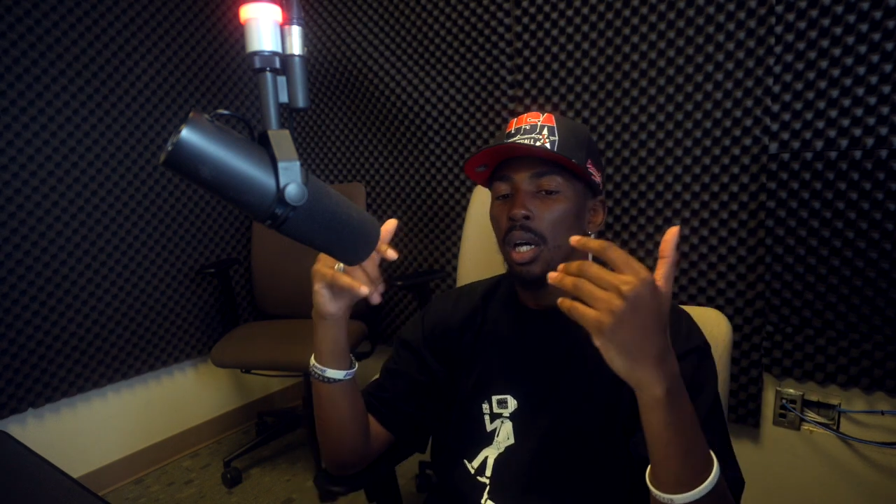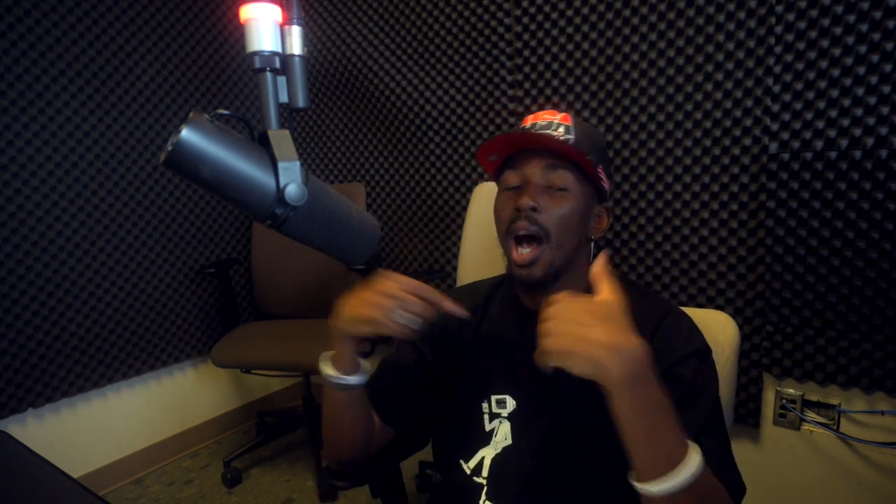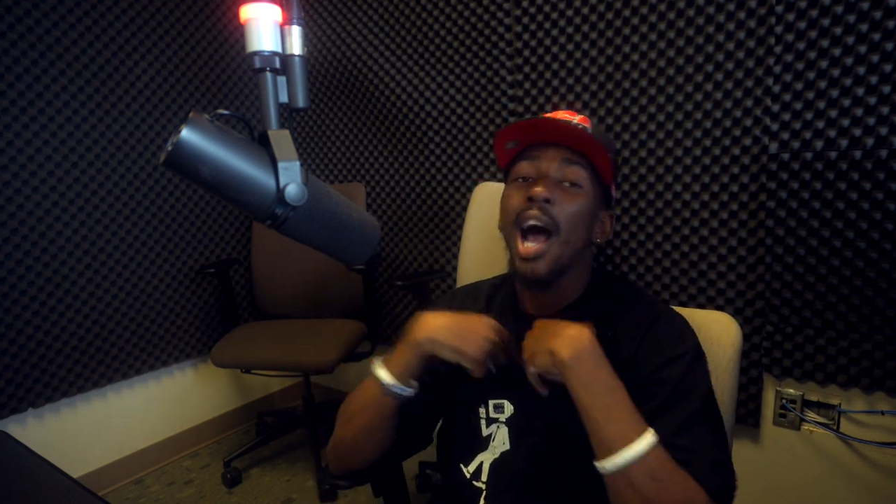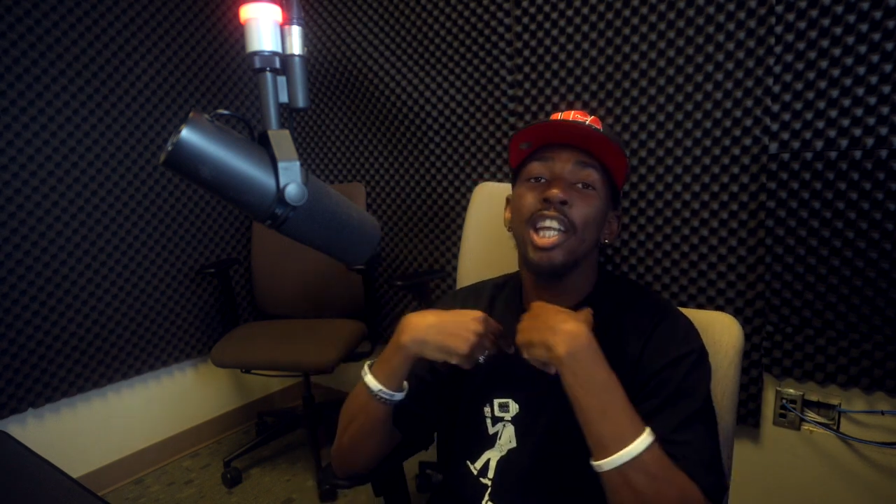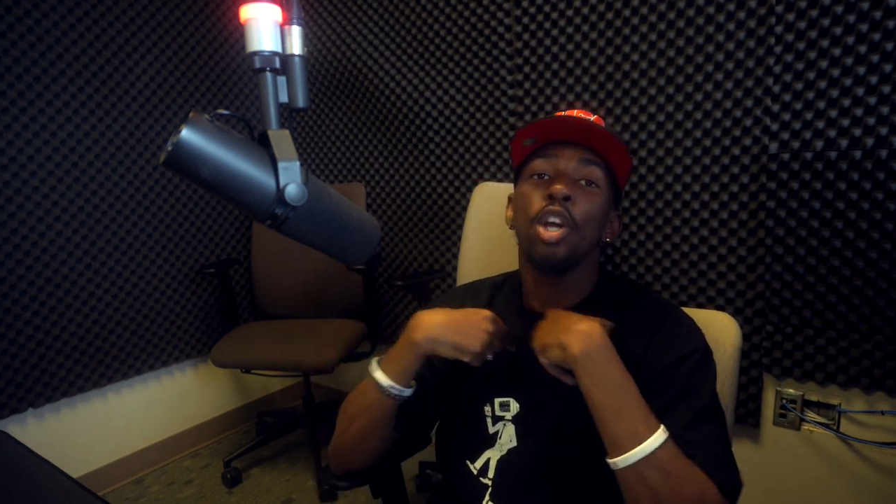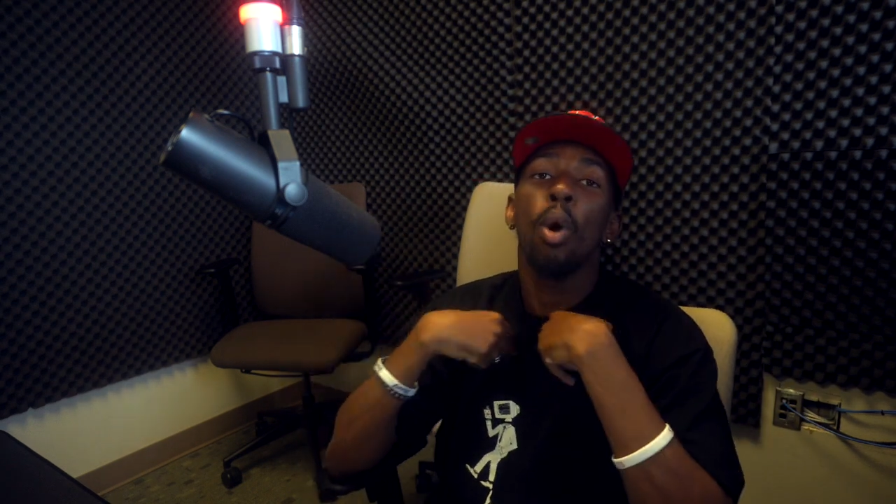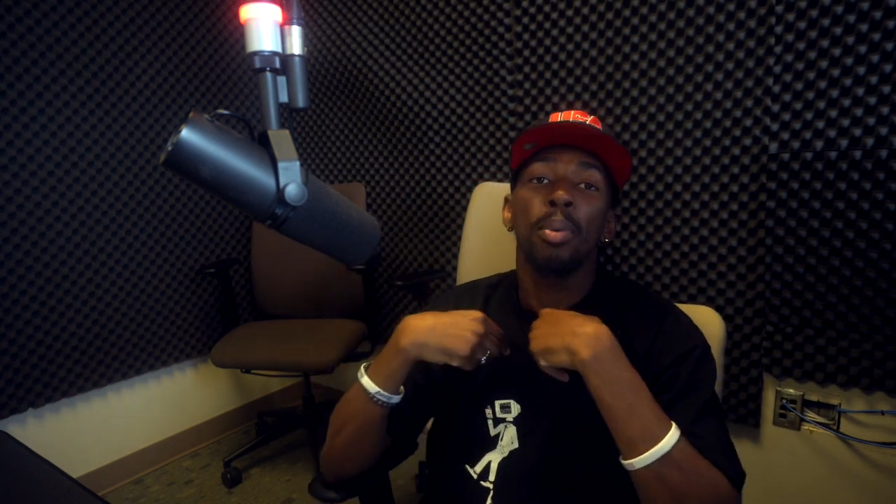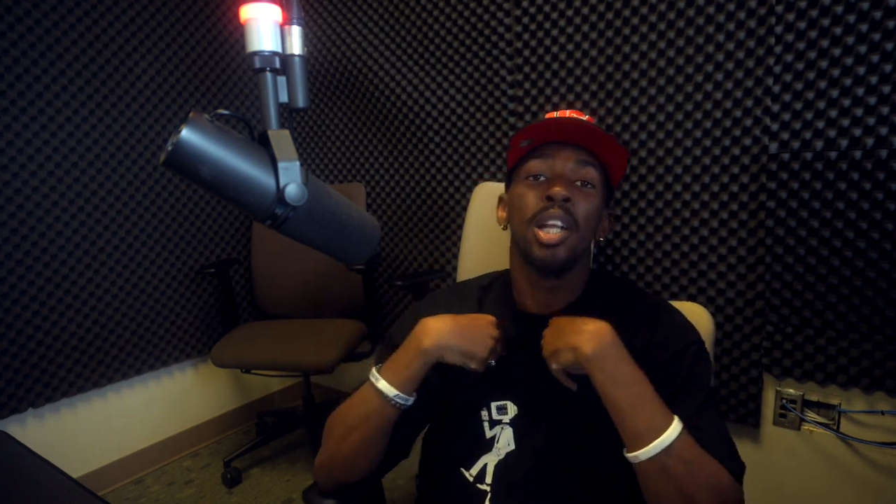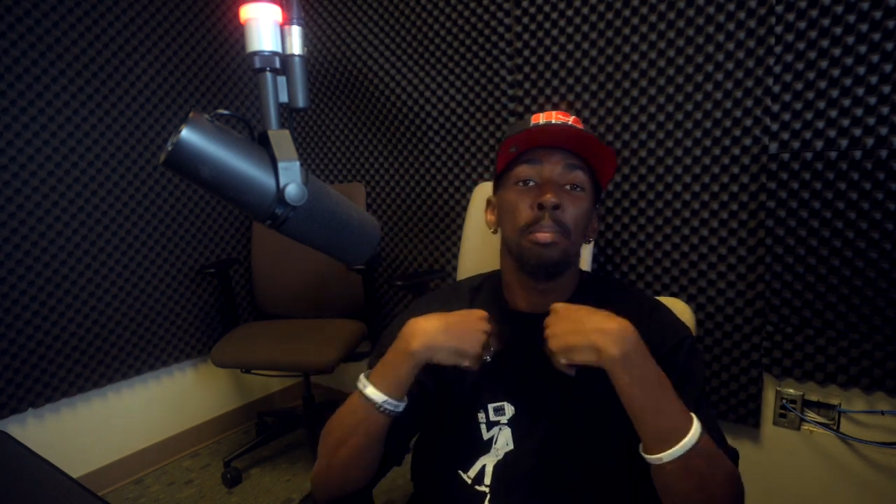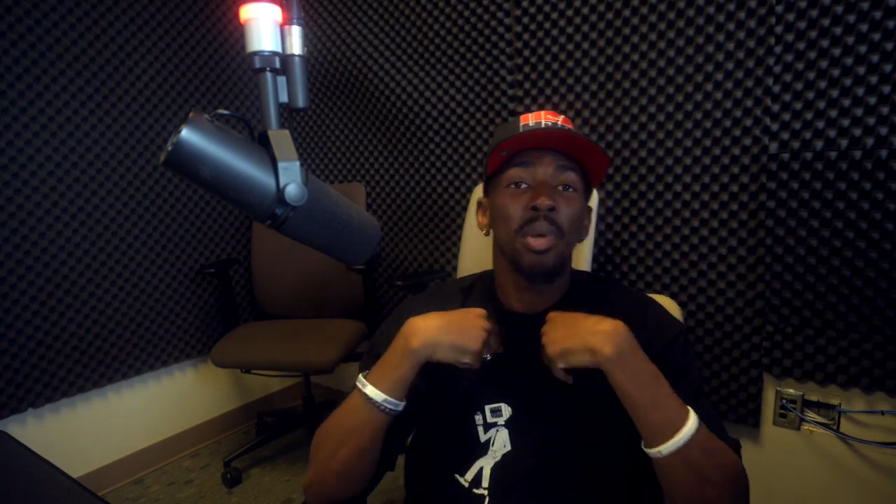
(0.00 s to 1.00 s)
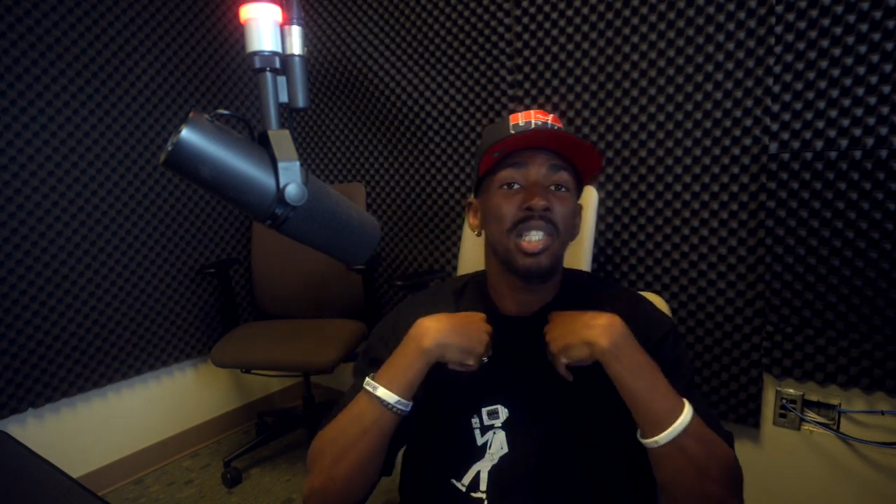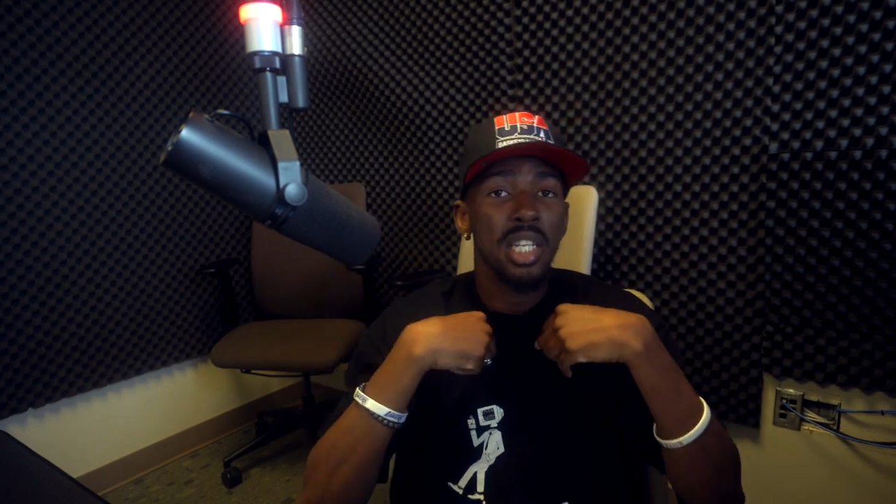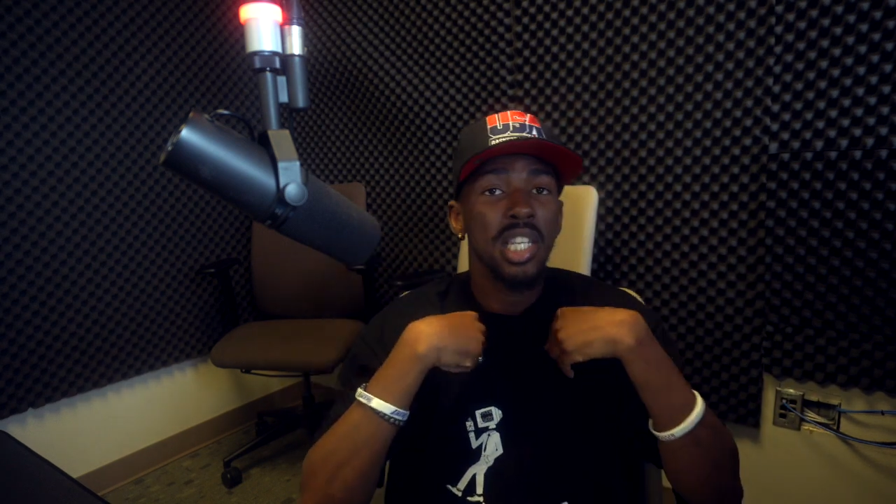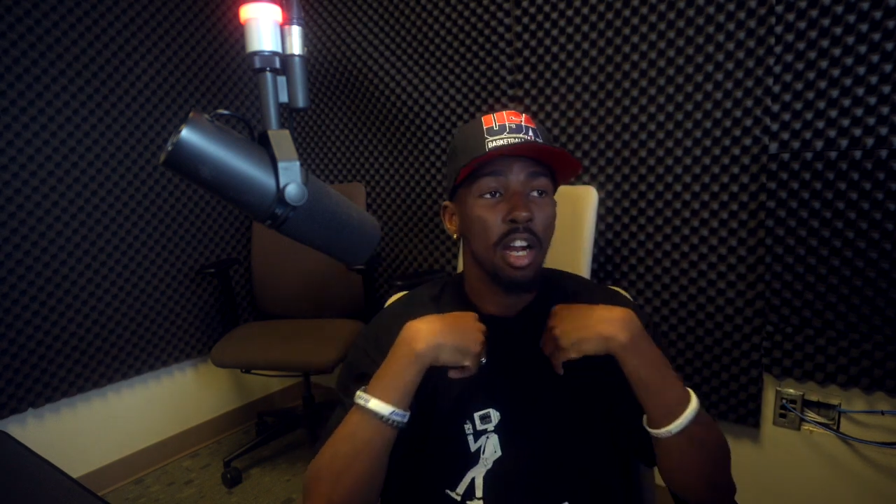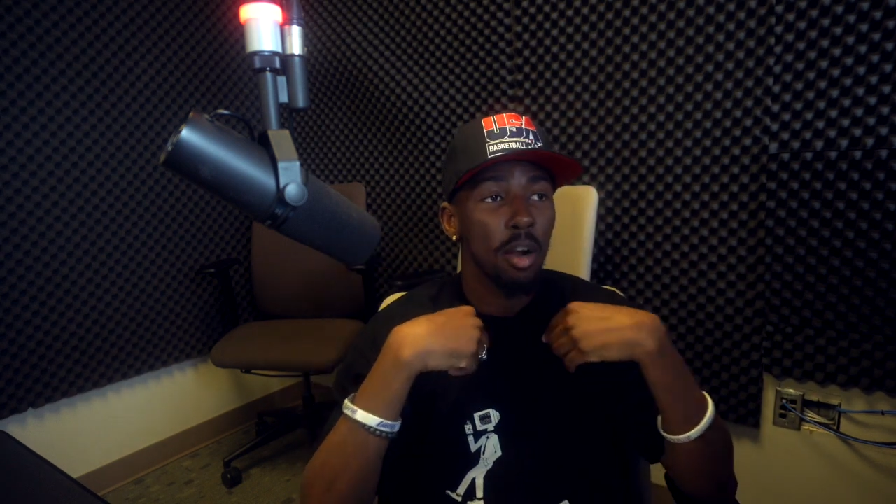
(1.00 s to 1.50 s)
I know I'm going to miss
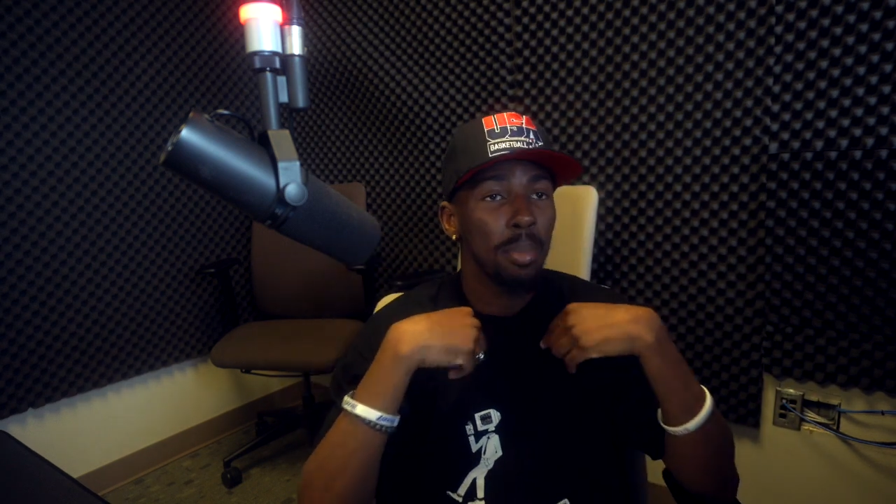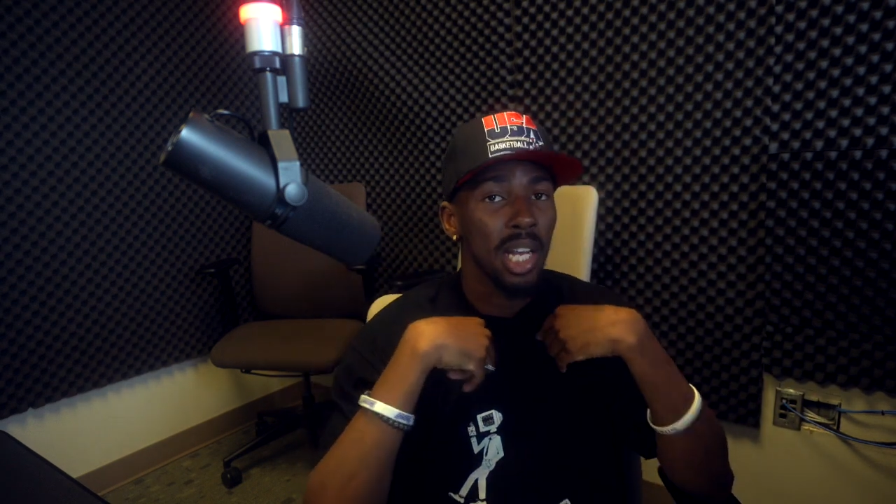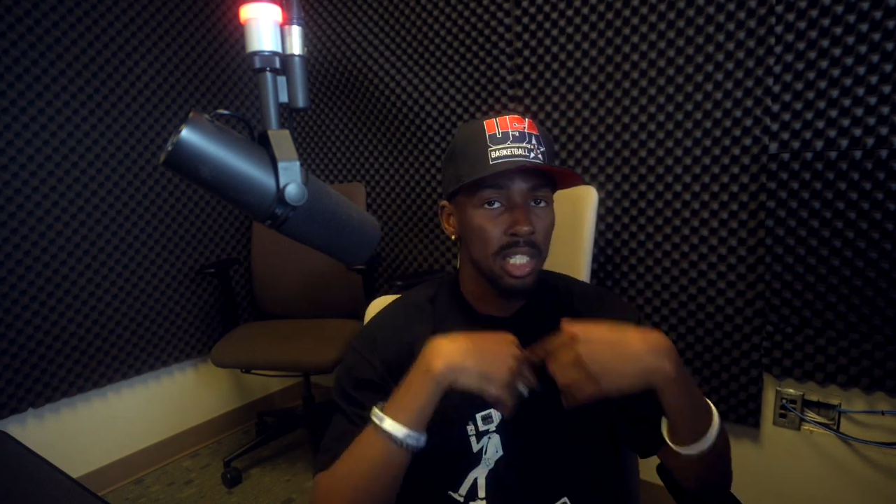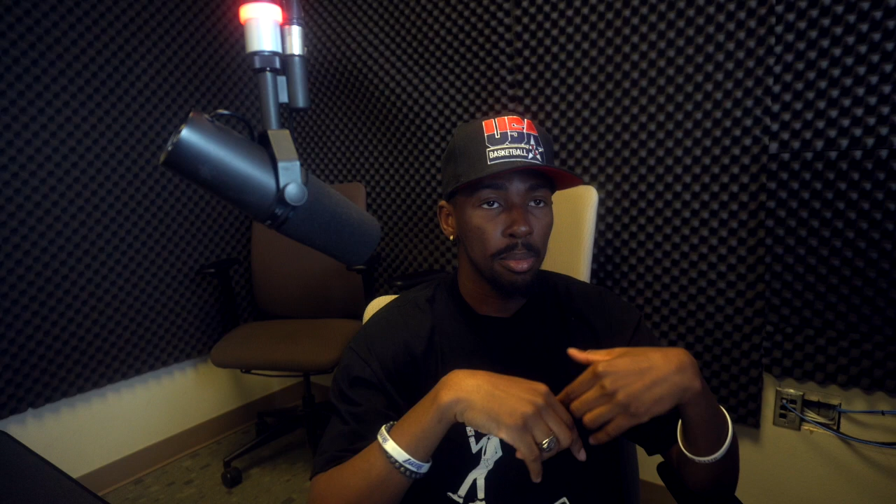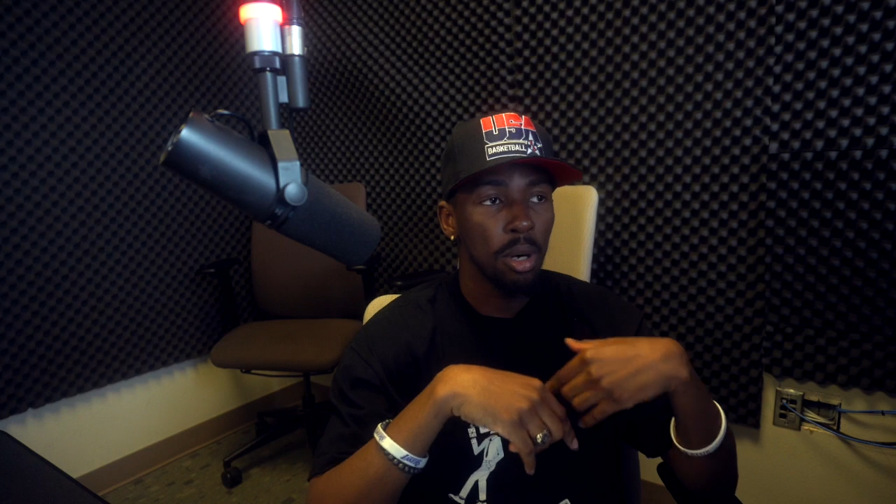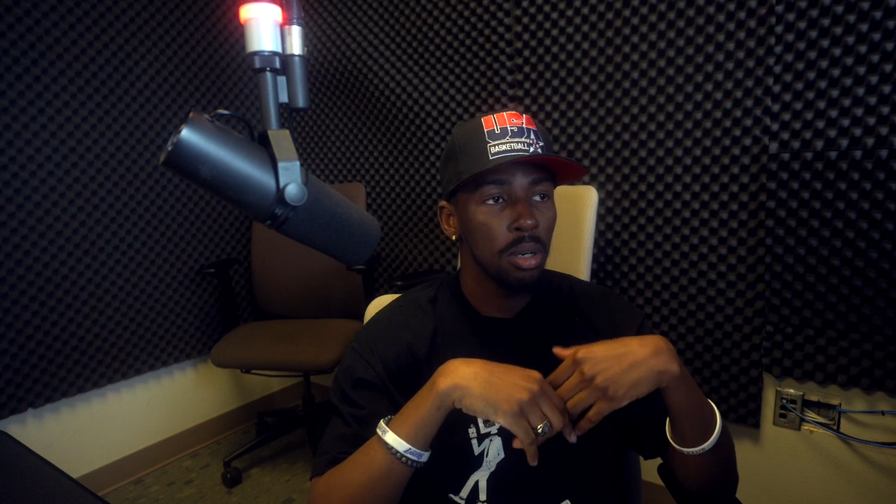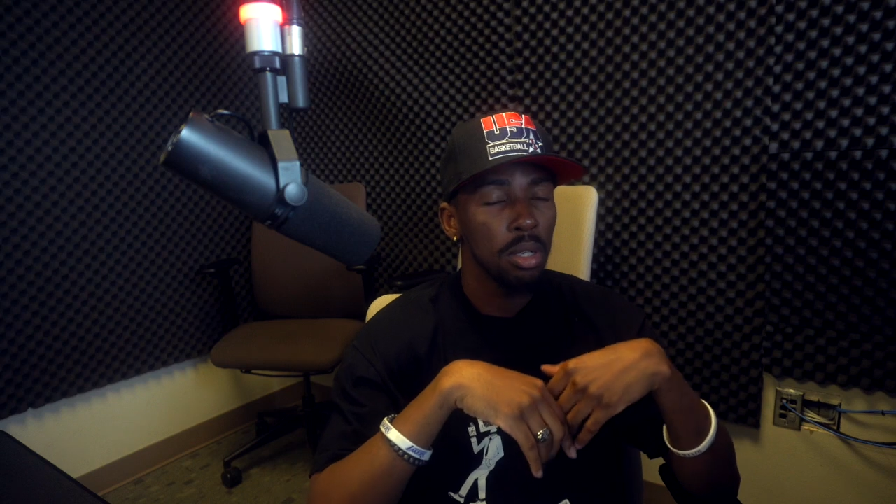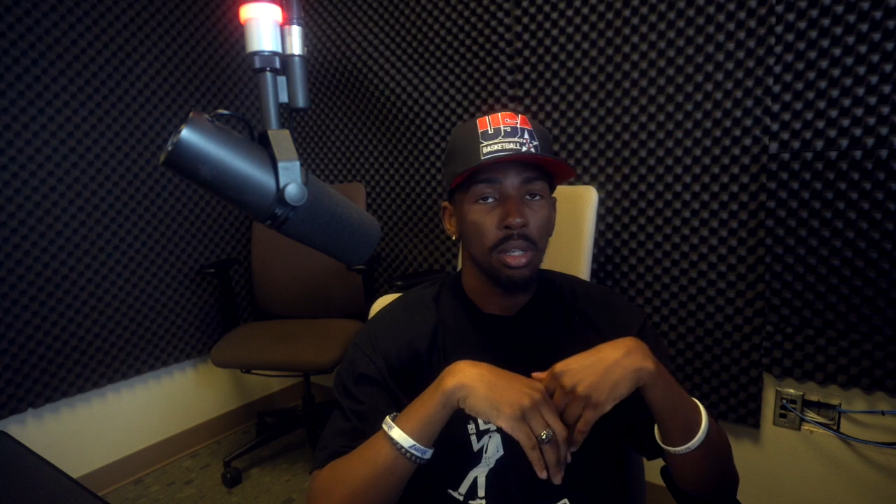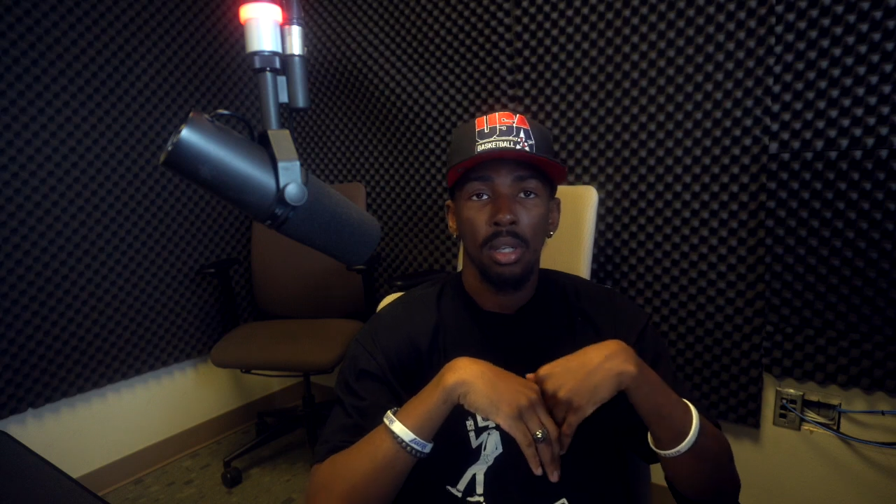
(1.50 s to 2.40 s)
this era of basketball.